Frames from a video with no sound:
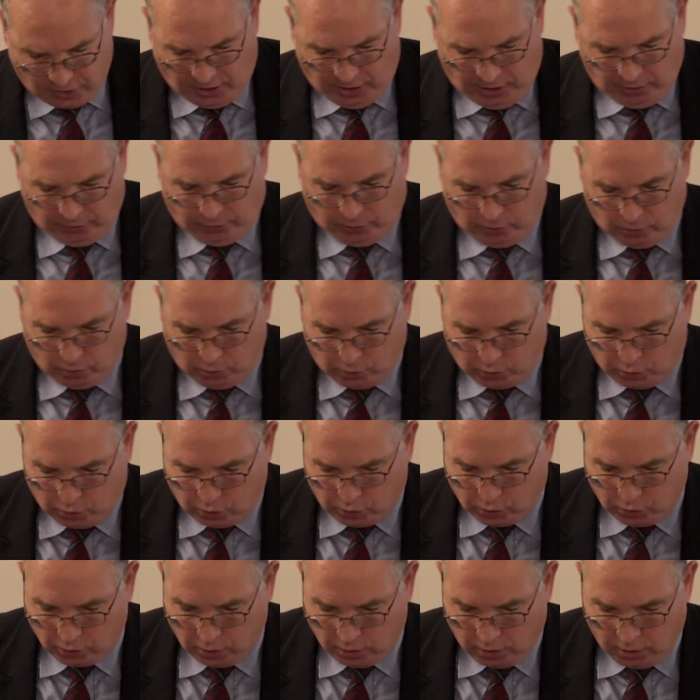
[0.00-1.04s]
to
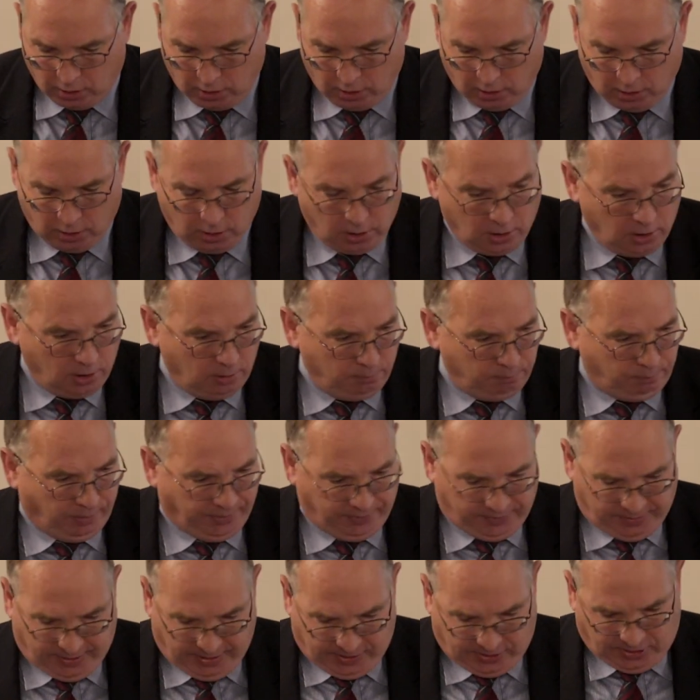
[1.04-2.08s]
heroes,
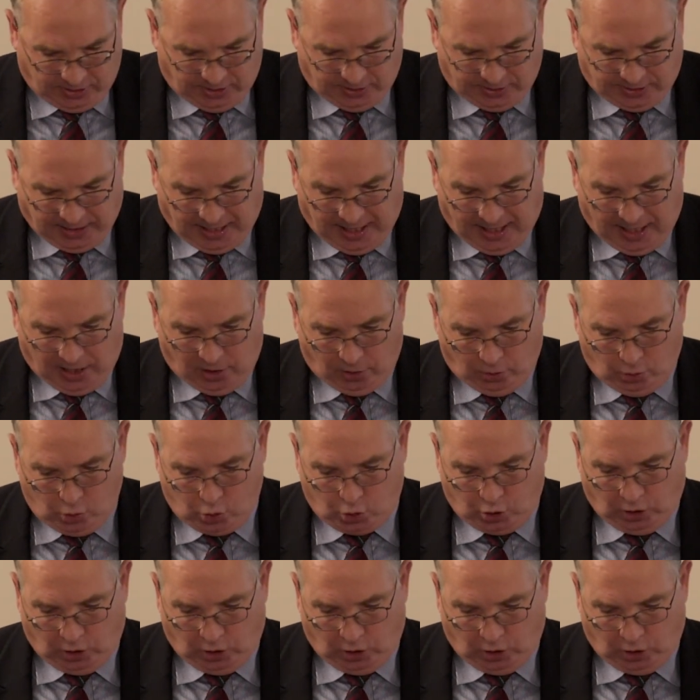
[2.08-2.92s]
but this is how